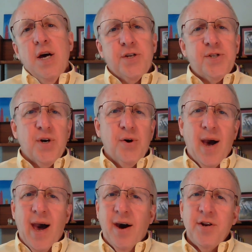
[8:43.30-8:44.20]
So,
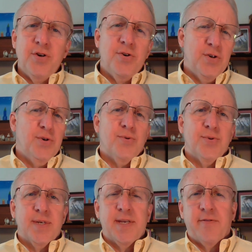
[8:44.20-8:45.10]
how do you
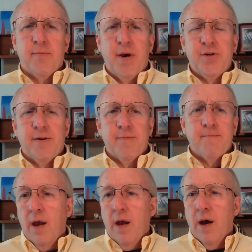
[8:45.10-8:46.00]
use this information?
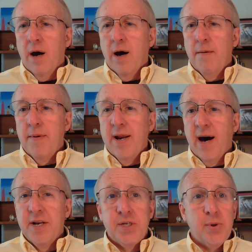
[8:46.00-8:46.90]
I'm
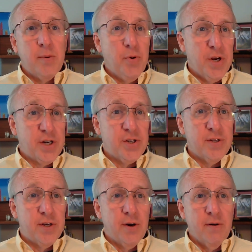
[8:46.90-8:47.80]
not doing
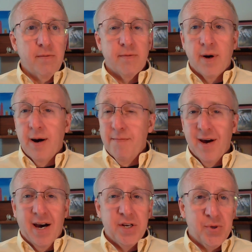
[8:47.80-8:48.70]
predictions here. I'm
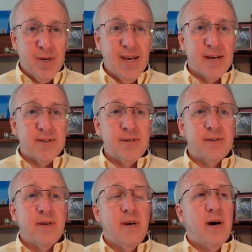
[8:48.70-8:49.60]
not doing
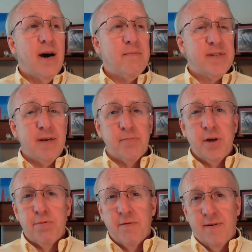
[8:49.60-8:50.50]
guesses. I'm
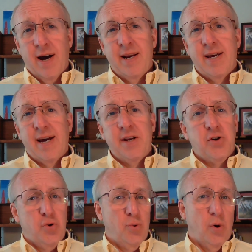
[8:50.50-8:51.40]
simply providing a
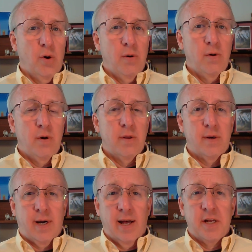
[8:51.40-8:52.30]
tool, the
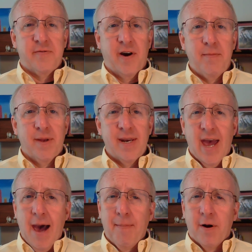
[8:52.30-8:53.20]
College Viability
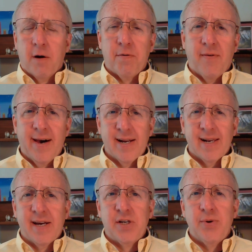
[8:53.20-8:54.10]
app, and I'll provide a
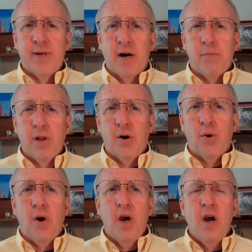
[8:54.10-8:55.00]
link to it down
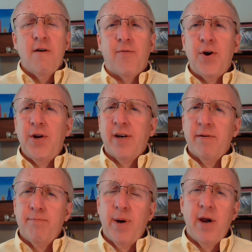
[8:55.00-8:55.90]
below for you to
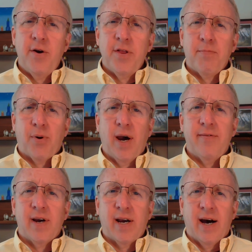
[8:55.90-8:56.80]
compare the
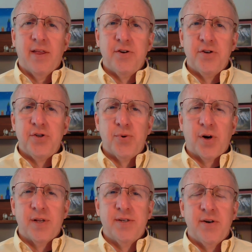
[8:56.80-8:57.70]
private colleges you are
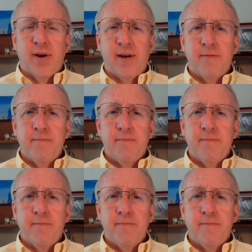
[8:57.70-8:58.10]
considering.